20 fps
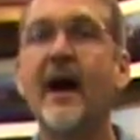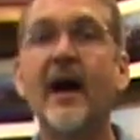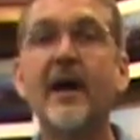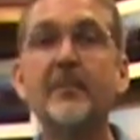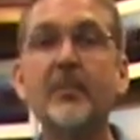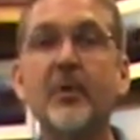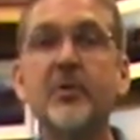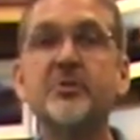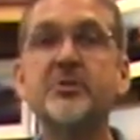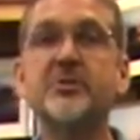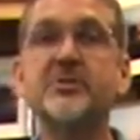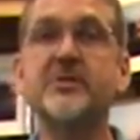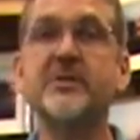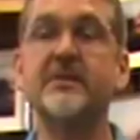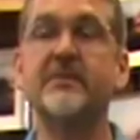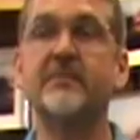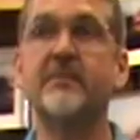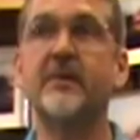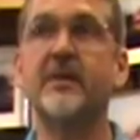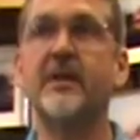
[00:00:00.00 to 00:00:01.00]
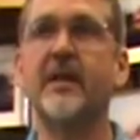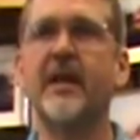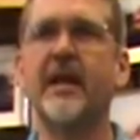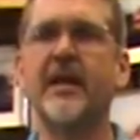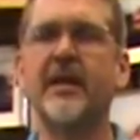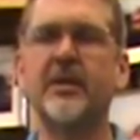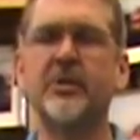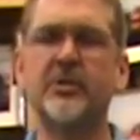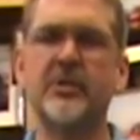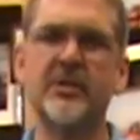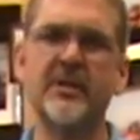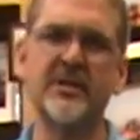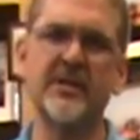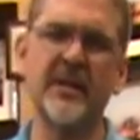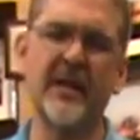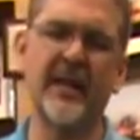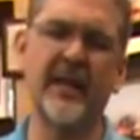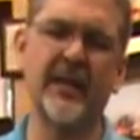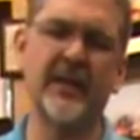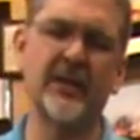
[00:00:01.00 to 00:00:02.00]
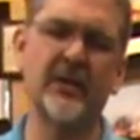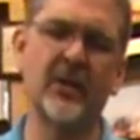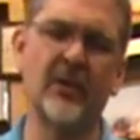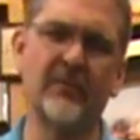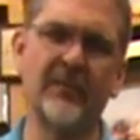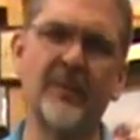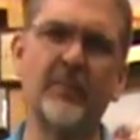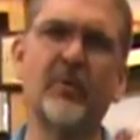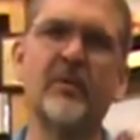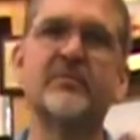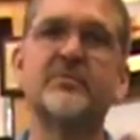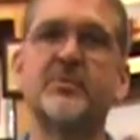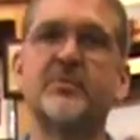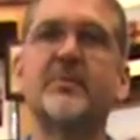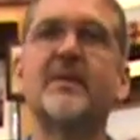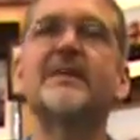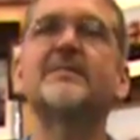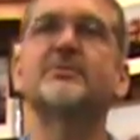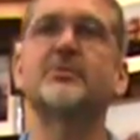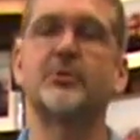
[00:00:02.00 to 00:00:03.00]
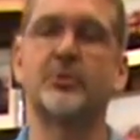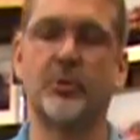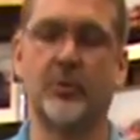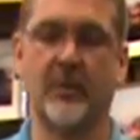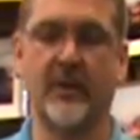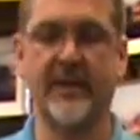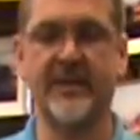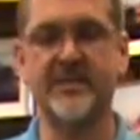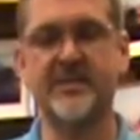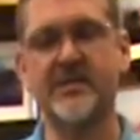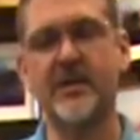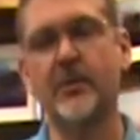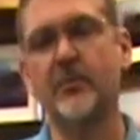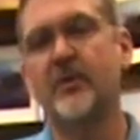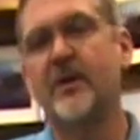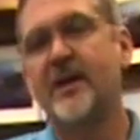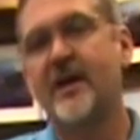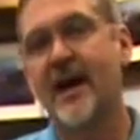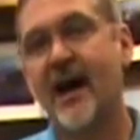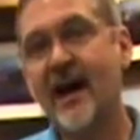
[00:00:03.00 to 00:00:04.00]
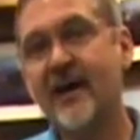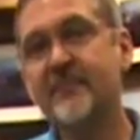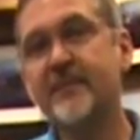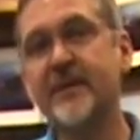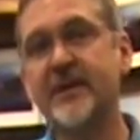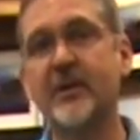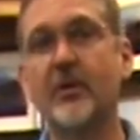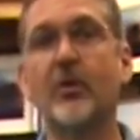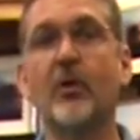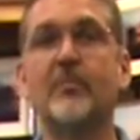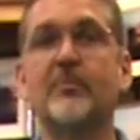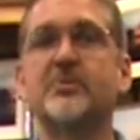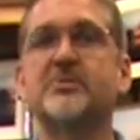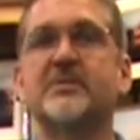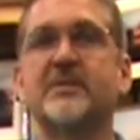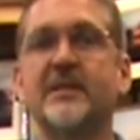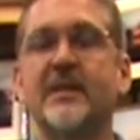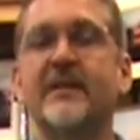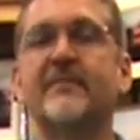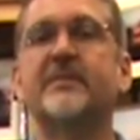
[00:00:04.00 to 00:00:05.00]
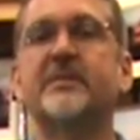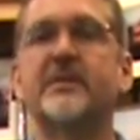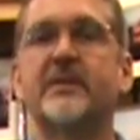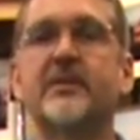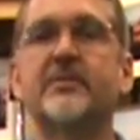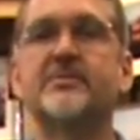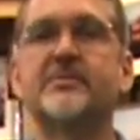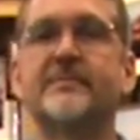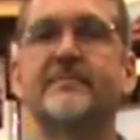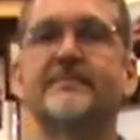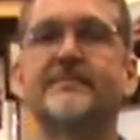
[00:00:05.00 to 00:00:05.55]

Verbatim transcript: I purchased it in, in November of 2003. So I've been here almost 11 years.